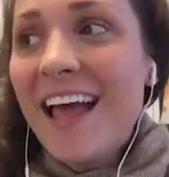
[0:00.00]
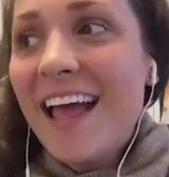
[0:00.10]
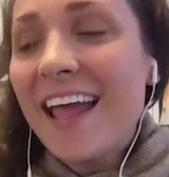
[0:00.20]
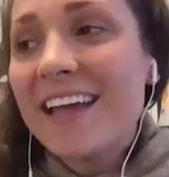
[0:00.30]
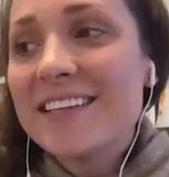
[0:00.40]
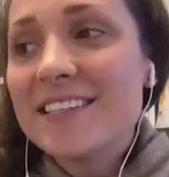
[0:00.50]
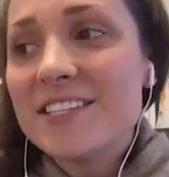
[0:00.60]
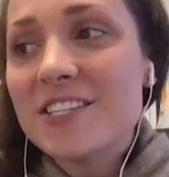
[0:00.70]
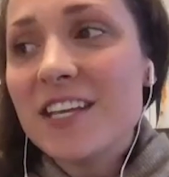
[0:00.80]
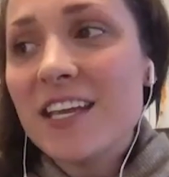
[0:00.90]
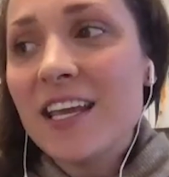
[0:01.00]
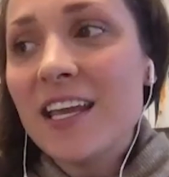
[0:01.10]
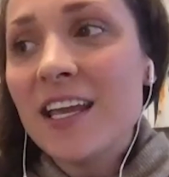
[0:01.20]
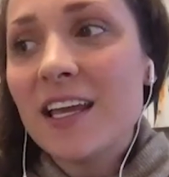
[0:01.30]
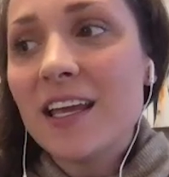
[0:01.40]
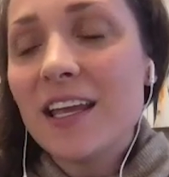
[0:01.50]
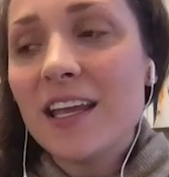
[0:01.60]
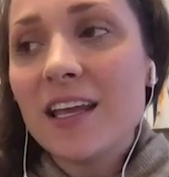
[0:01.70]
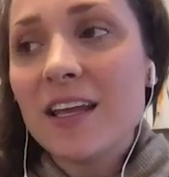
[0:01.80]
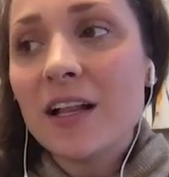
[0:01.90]
And she
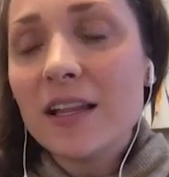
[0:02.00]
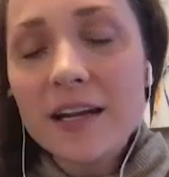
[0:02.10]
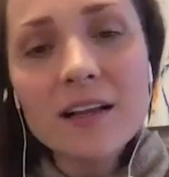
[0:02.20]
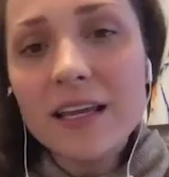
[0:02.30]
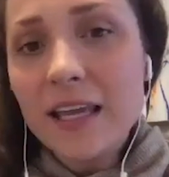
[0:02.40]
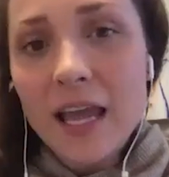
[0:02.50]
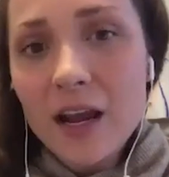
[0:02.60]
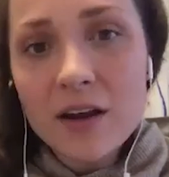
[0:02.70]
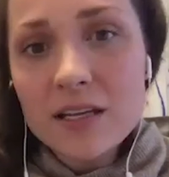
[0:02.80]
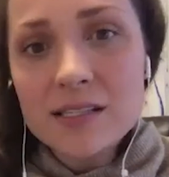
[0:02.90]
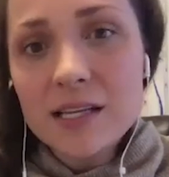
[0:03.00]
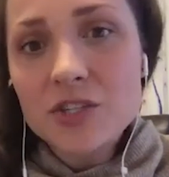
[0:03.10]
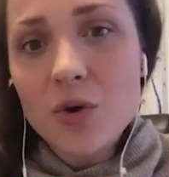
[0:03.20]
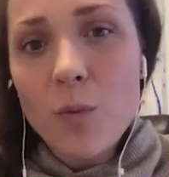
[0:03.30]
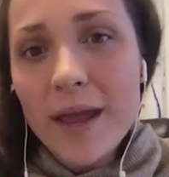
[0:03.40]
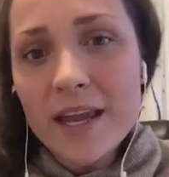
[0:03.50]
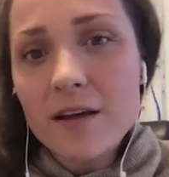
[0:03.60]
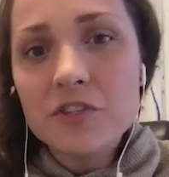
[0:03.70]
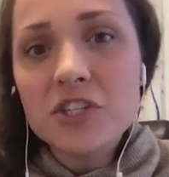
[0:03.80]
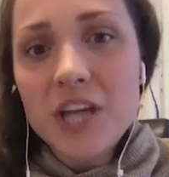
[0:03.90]
clearly carries such a weight of
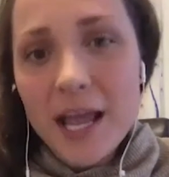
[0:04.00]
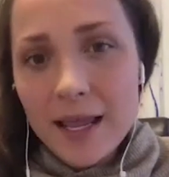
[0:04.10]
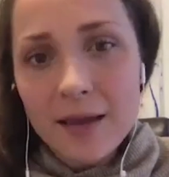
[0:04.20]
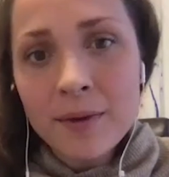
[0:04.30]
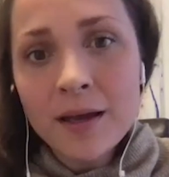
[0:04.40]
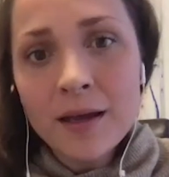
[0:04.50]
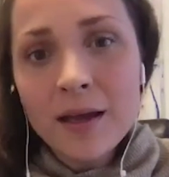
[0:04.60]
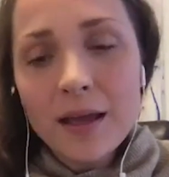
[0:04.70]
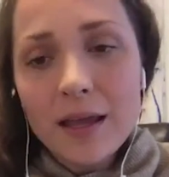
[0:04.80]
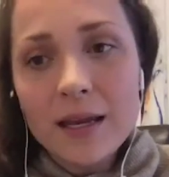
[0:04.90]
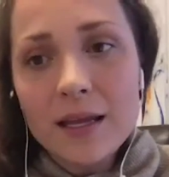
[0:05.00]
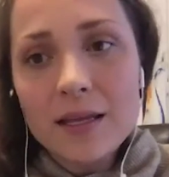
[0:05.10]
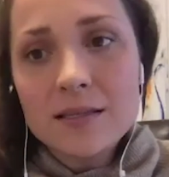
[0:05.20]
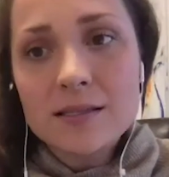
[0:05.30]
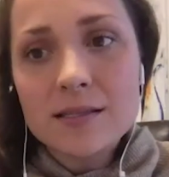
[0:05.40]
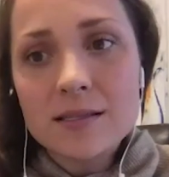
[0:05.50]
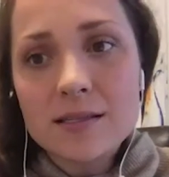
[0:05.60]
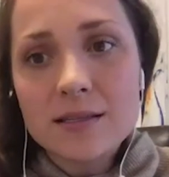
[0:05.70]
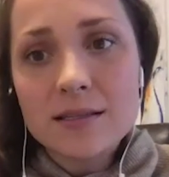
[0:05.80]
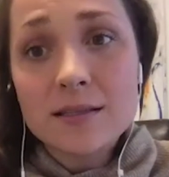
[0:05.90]
shame. It is
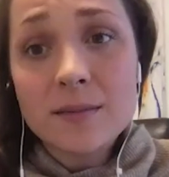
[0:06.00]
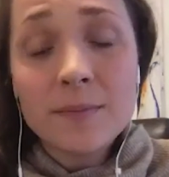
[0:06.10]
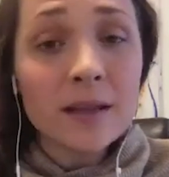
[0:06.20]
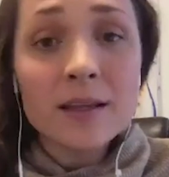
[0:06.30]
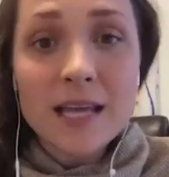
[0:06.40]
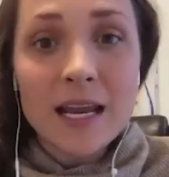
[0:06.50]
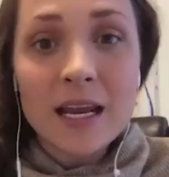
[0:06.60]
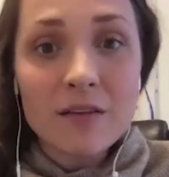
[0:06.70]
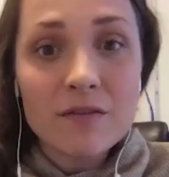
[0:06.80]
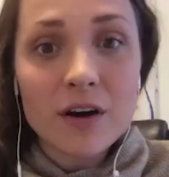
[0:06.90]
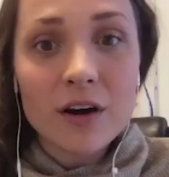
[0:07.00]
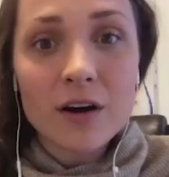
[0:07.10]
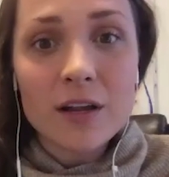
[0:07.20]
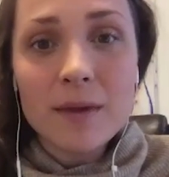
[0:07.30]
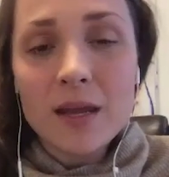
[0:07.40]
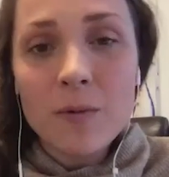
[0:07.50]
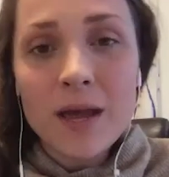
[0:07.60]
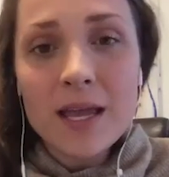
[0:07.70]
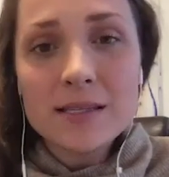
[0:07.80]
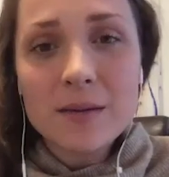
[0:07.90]
debilitating for her in many
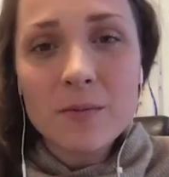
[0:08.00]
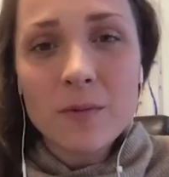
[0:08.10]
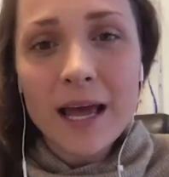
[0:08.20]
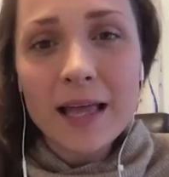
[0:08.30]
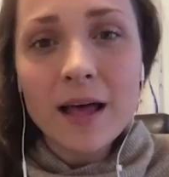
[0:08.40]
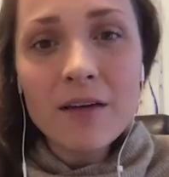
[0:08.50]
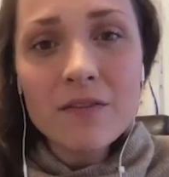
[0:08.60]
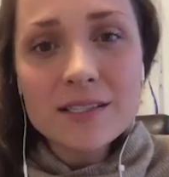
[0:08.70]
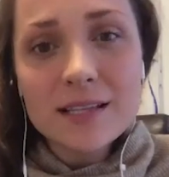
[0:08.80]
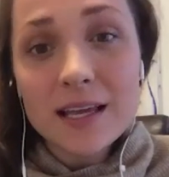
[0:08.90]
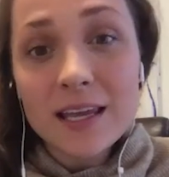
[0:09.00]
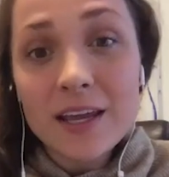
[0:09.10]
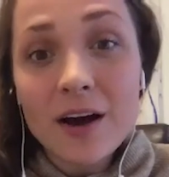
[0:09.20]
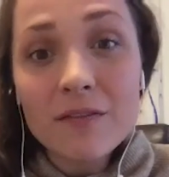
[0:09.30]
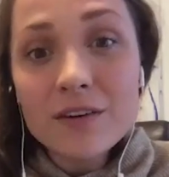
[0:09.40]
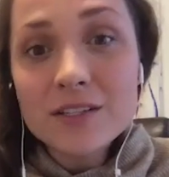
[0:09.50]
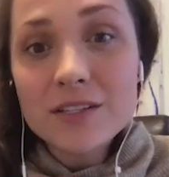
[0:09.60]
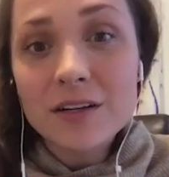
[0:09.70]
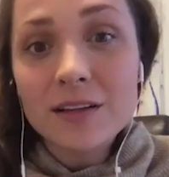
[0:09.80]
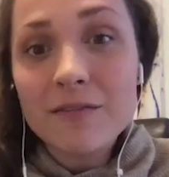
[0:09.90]
ways. And what I love is that he offers
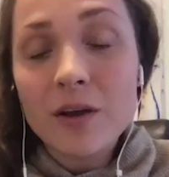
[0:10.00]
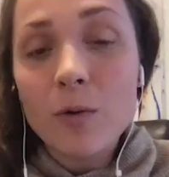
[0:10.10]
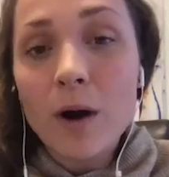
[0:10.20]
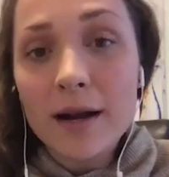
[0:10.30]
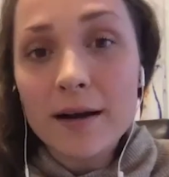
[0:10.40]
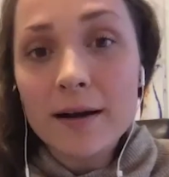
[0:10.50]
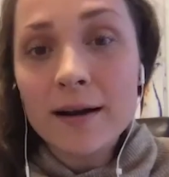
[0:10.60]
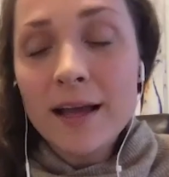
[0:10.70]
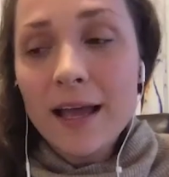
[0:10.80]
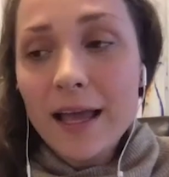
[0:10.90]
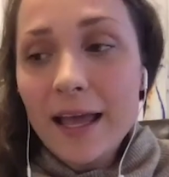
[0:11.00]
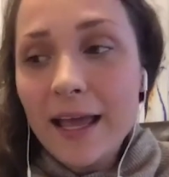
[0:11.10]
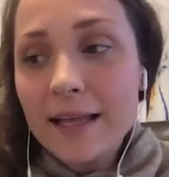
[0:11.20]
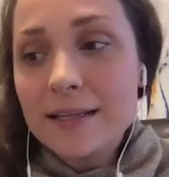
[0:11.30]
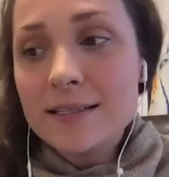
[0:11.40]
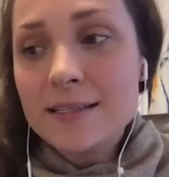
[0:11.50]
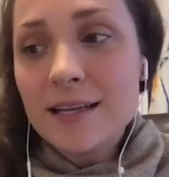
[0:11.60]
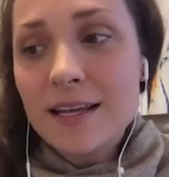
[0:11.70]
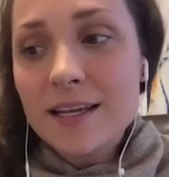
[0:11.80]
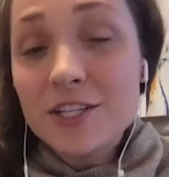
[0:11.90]
her living water. And
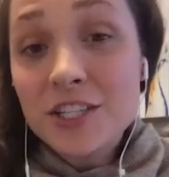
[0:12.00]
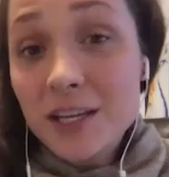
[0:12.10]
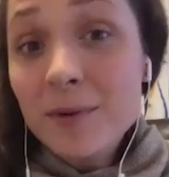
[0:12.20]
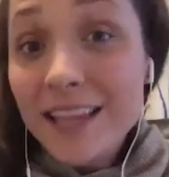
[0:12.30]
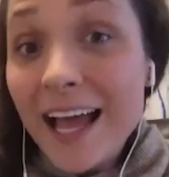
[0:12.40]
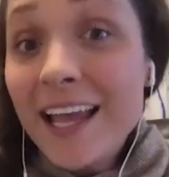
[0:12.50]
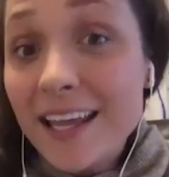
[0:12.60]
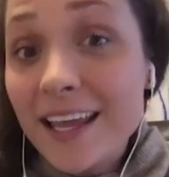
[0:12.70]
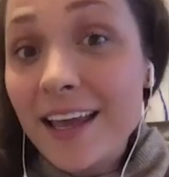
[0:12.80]
she would like it.